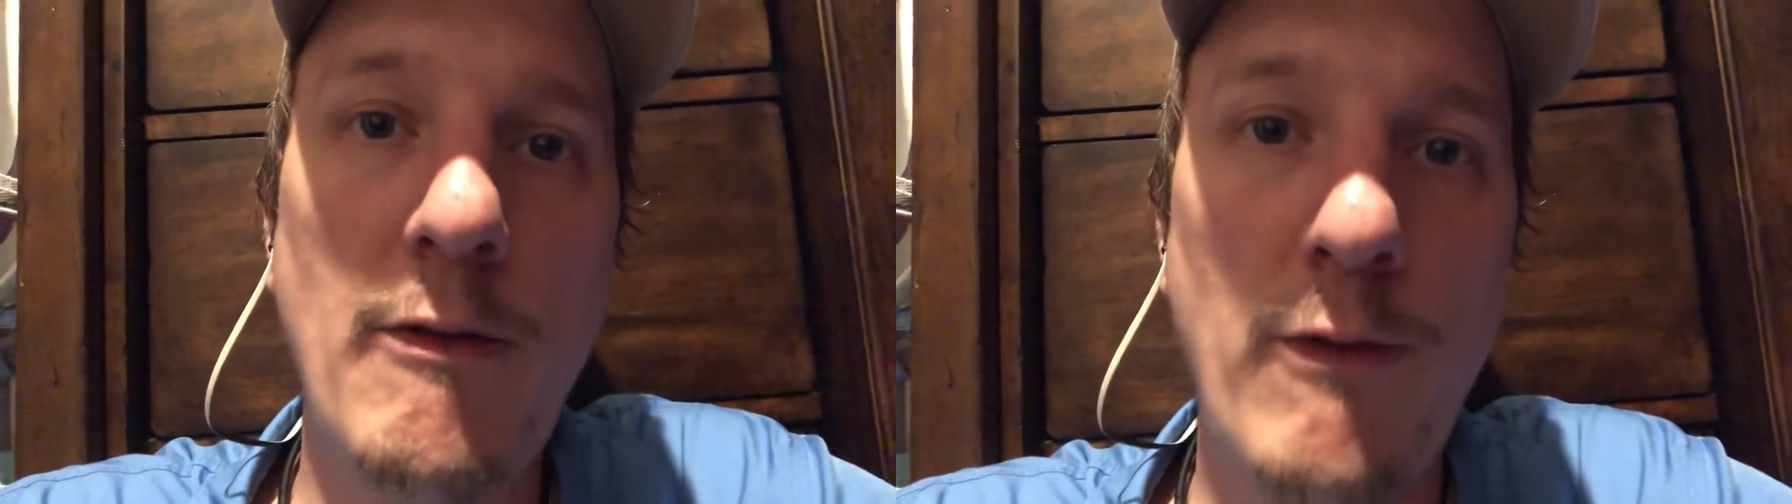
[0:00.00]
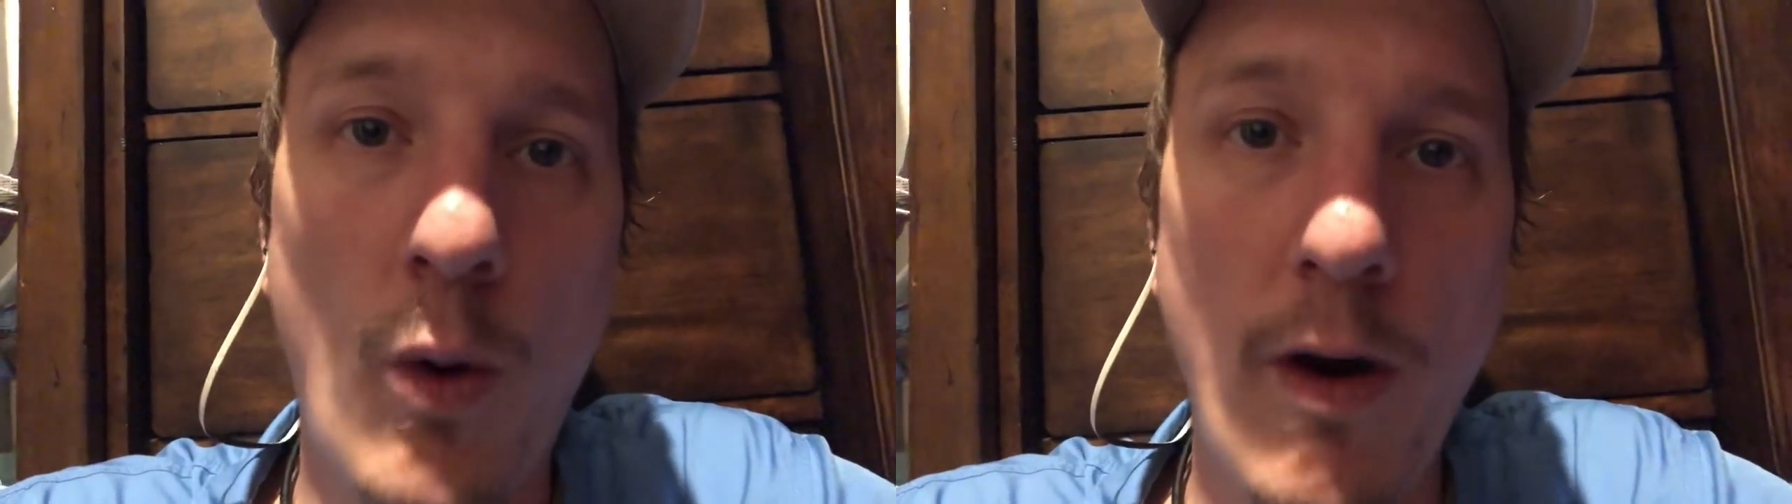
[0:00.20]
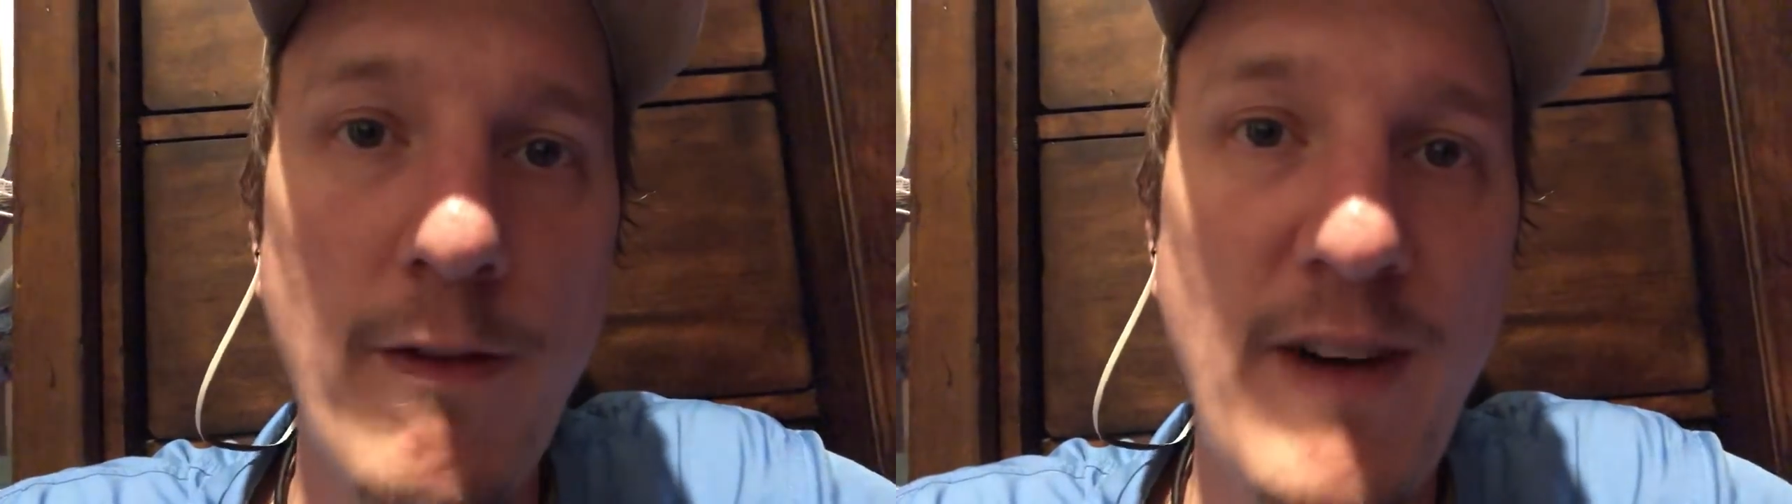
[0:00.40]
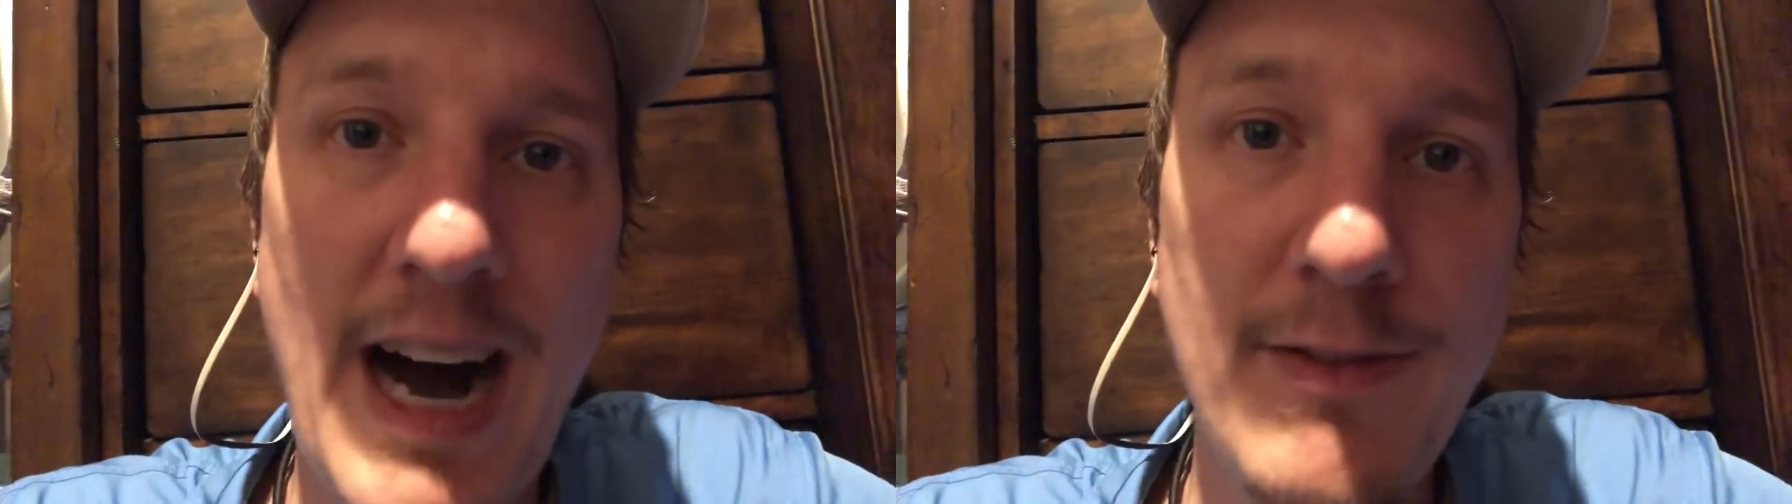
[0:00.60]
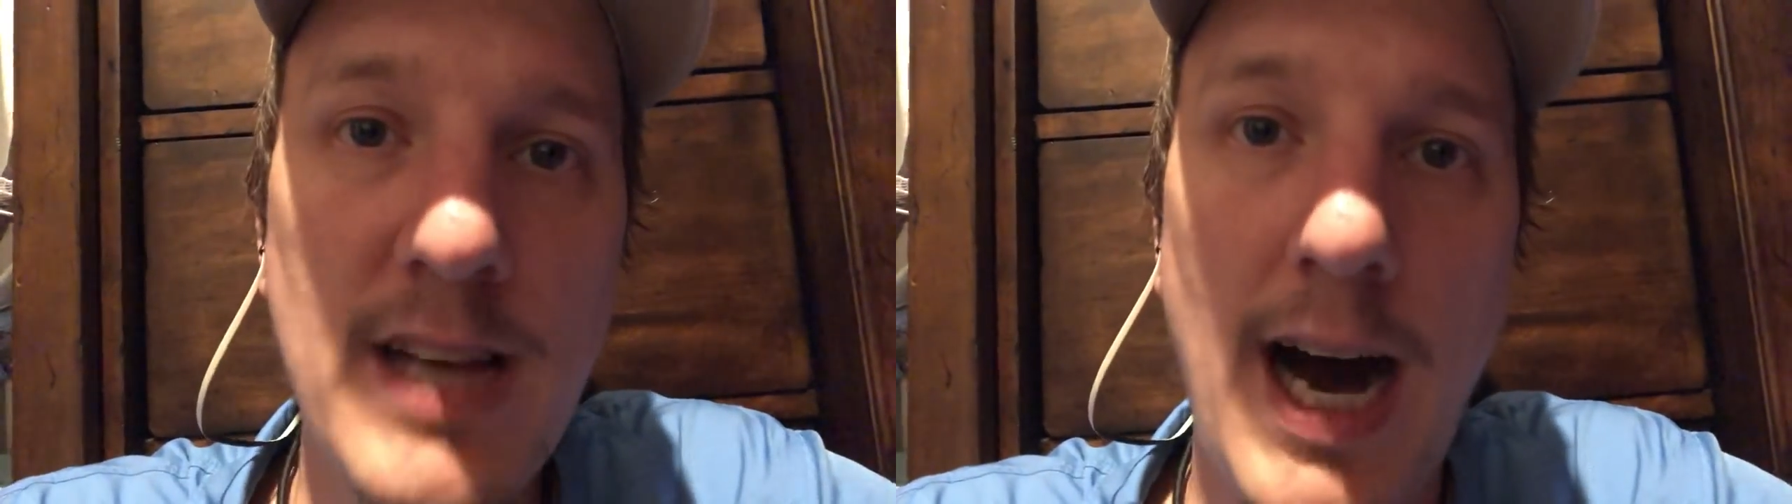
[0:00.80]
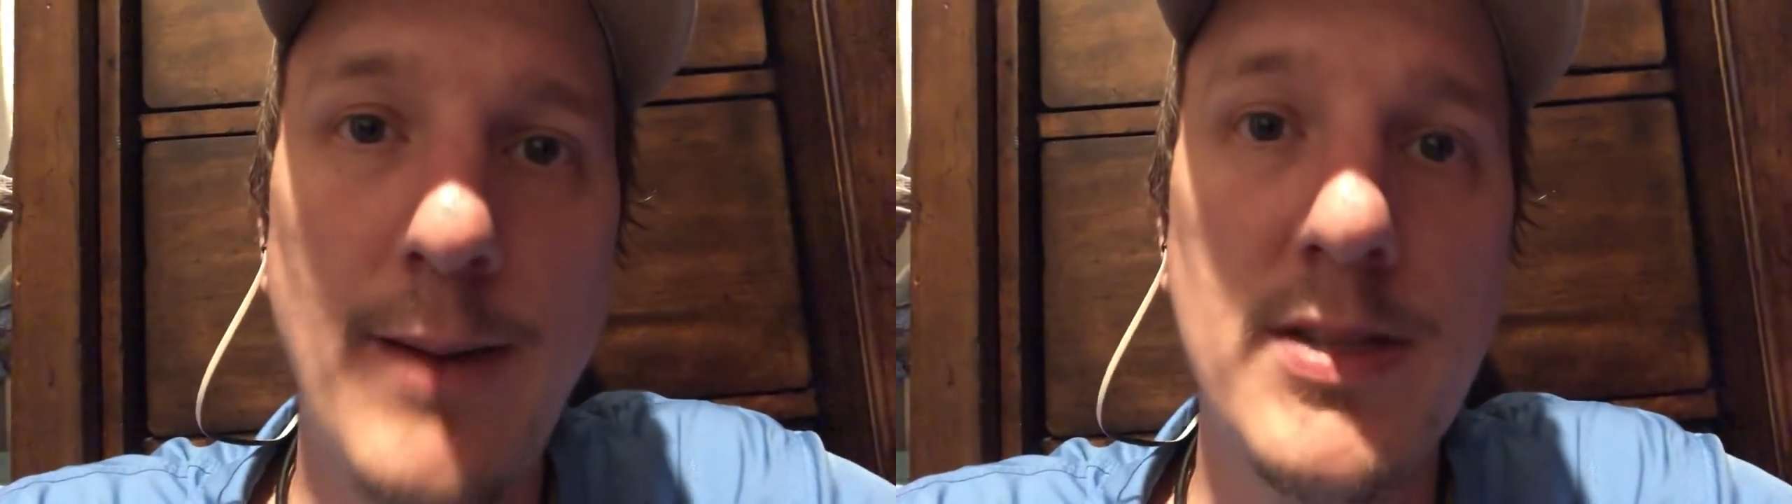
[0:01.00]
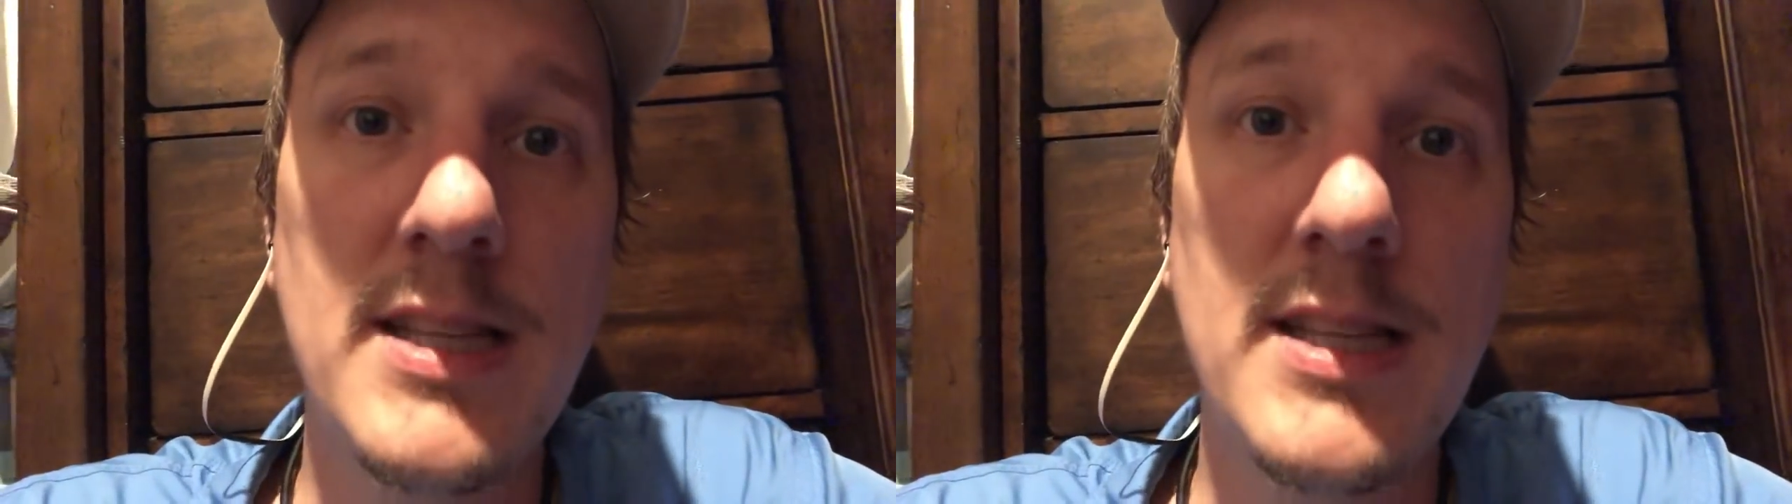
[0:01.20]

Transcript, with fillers: four, five times.